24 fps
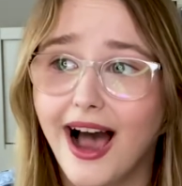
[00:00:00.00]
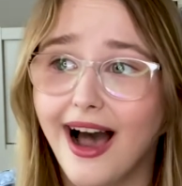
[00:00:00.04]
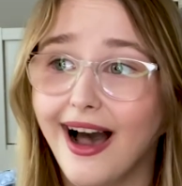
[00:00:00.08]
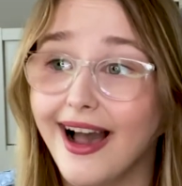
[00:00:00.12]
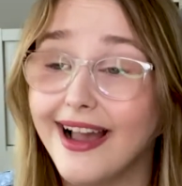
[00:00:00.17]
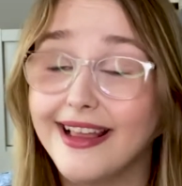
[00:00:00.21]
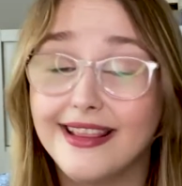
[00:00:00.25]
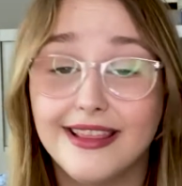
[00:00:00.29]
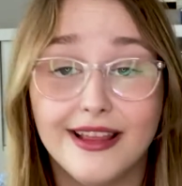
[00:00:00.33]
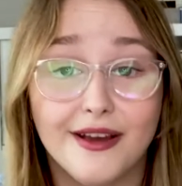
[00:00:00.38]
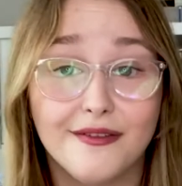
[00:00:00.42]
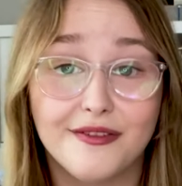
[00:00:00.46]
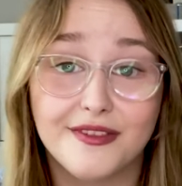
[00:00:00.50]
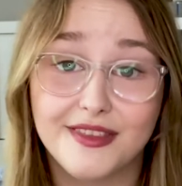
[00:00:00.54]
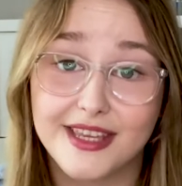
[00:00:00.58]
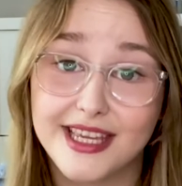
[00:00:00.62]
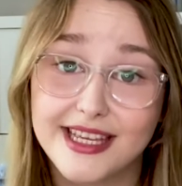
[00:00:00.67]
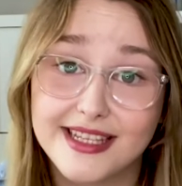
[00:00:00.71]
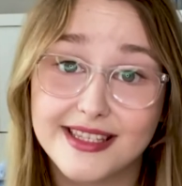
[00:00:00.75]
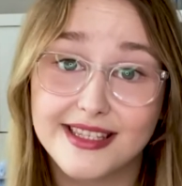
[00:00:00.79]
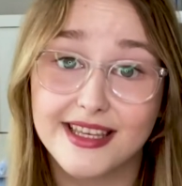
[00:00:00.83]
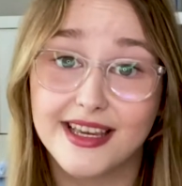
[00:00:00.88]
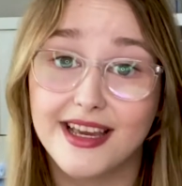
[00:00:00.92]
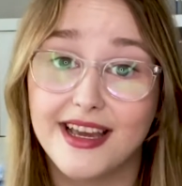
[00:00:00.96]
I love
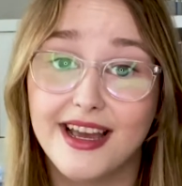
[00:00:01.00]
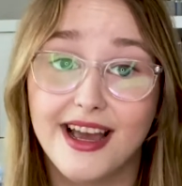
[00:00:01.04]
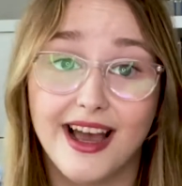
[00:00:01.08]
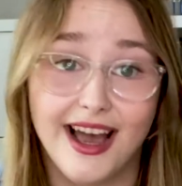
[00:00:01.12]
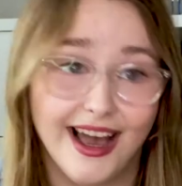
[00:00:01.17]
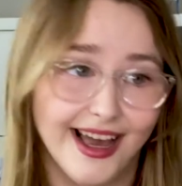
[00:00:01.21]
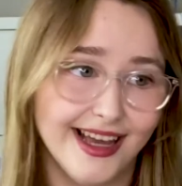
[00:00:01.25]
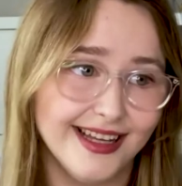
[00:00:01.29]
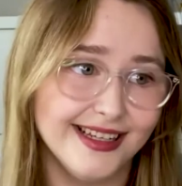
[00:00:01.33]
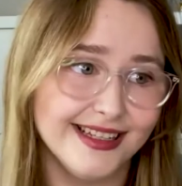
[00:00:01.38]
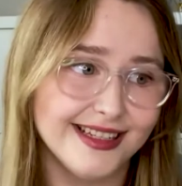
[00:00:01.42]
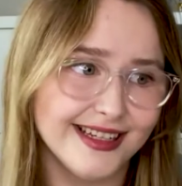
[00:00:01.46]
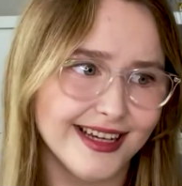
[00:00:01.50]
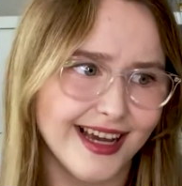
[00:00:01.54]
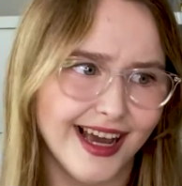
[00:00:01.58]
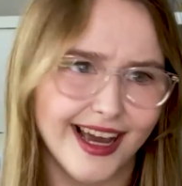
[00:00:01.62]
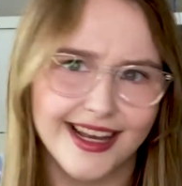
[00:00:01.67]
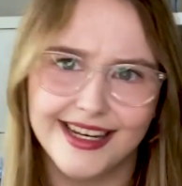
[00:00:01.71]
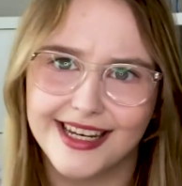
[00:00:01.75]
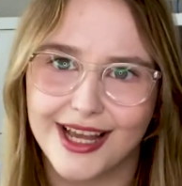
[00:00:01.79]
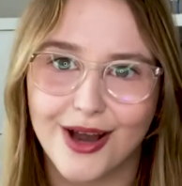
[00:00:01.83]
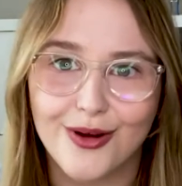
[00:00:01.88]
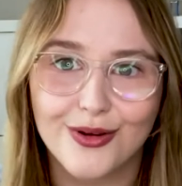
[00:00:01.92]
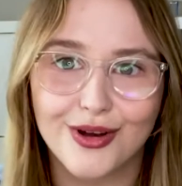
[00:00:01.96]
theatre, and I
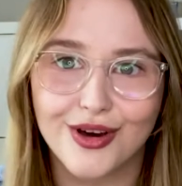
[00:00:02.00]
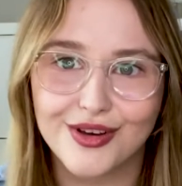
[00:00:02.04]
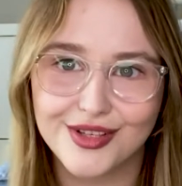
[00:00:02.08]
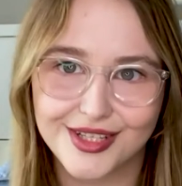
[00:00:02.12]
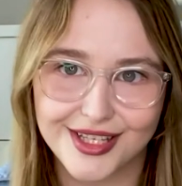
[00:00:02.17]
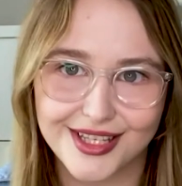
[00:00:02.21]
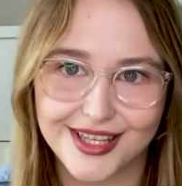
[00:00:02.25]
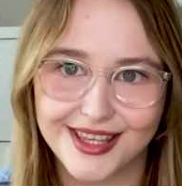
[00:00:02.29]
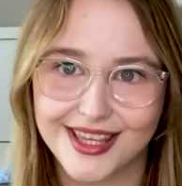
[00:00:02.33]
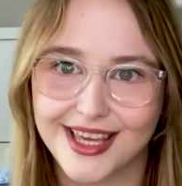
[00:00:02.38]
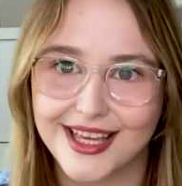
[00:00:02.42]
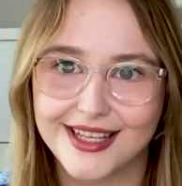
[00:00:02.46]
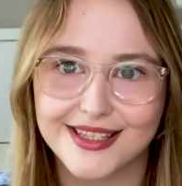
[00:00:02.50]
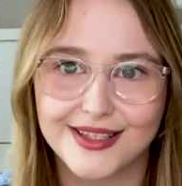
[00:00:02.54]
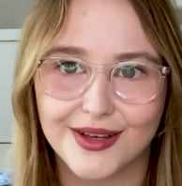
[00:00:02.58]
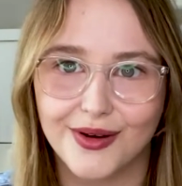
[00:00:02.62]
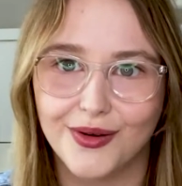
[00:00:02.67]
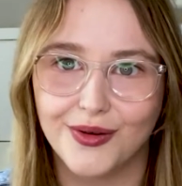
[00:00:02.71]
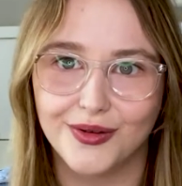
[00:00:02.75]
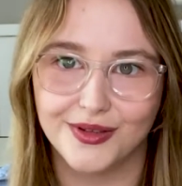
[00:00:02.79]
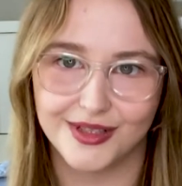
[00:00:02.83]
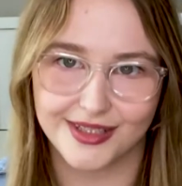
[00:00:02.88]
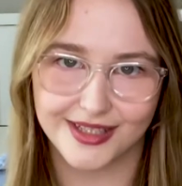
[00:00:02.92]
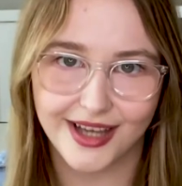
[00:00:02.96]
now go to the theatre
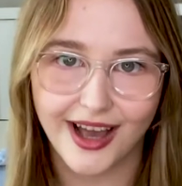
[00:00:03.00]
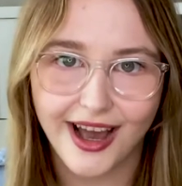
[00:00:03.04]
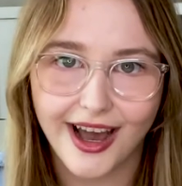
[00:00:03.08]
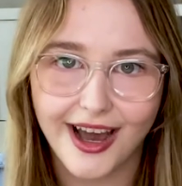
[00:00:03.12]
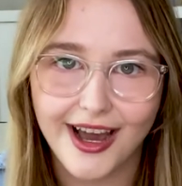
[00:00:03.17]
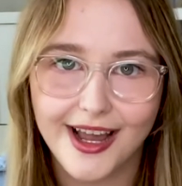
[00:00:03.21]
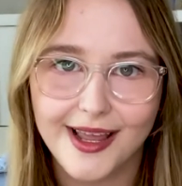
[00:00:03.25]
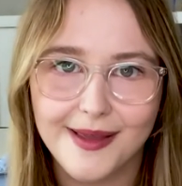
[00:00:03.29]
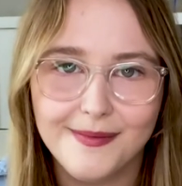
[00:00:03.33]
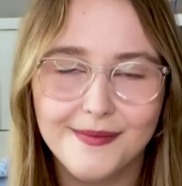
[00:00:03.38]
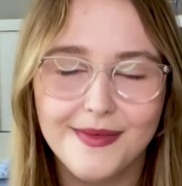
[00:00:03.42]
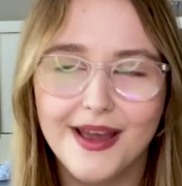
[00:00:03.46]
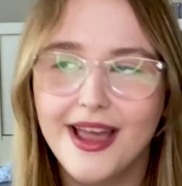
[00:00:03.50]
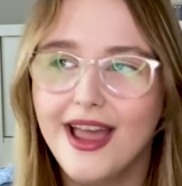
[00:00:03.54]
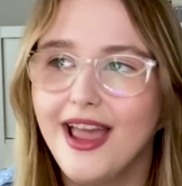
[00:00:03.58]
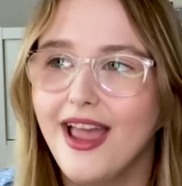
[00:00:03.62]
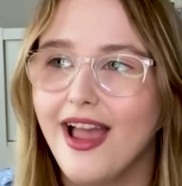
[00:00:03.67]
all the time.